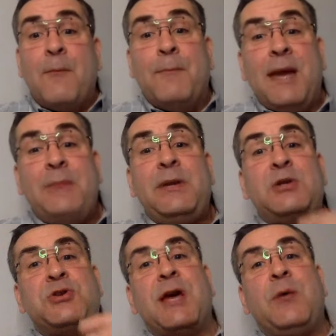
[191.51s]
Maybe
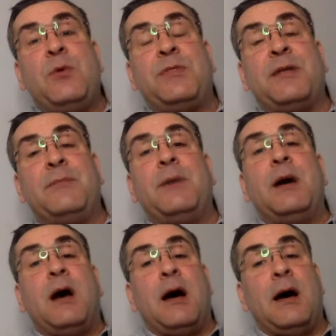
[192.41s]
share with them
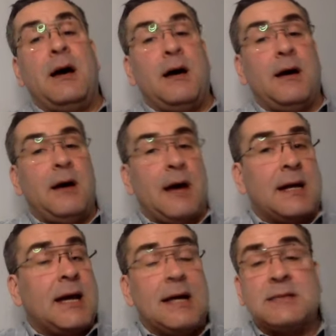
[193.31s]
a
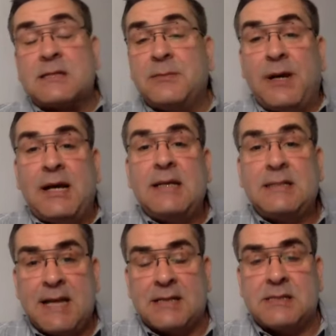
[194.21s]
customer
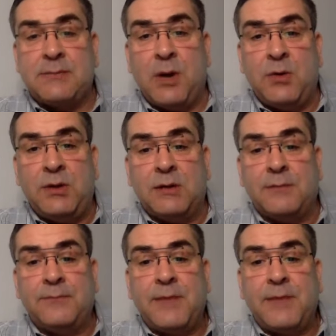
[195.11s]
testimonial.